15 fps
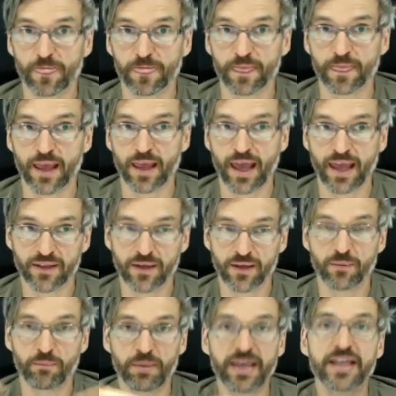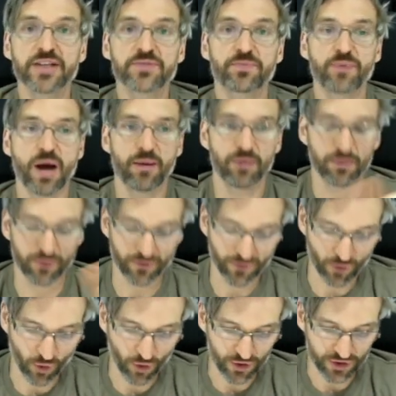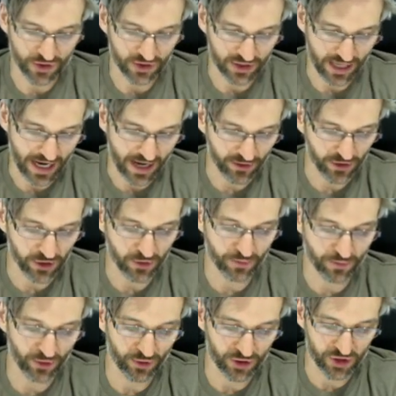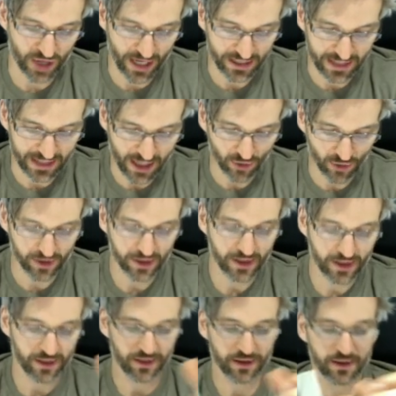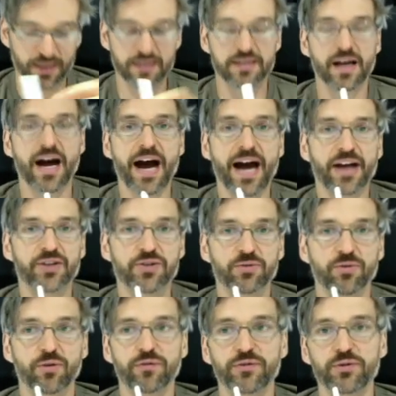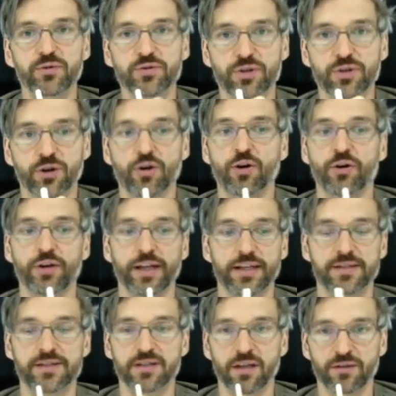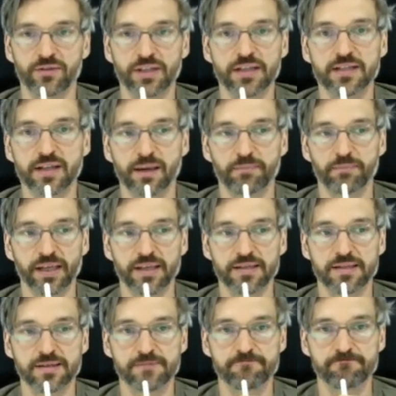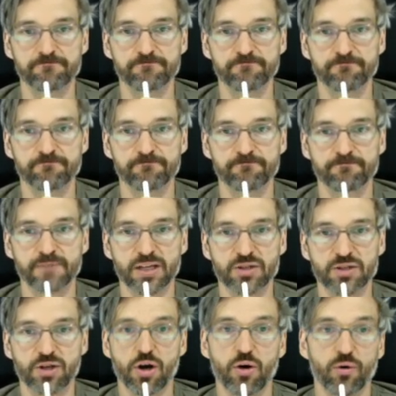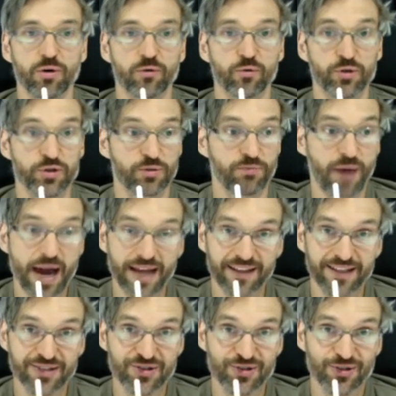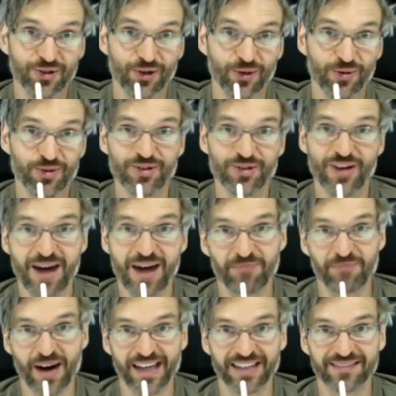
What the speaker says: And the biggest problem, of course, is how do you project out these actual future earnings of these companies. So would you buy this or would you not buy it?